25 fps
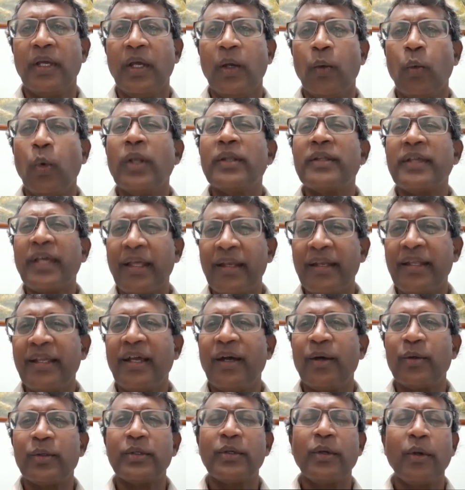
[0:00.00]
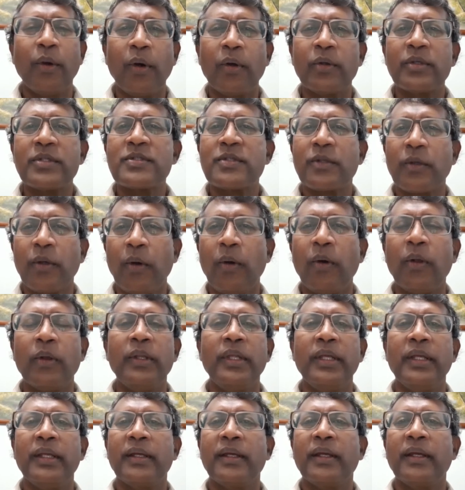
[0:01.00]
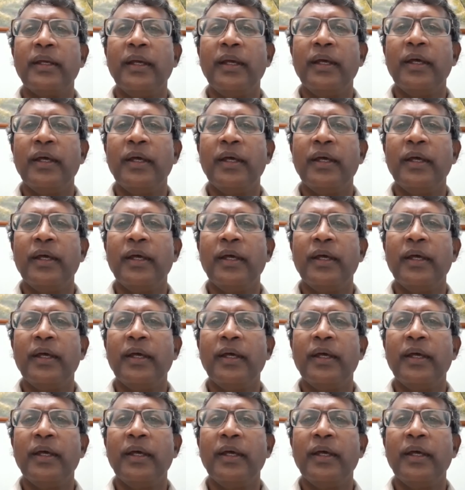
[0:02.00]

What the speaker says: while carrying out God's calling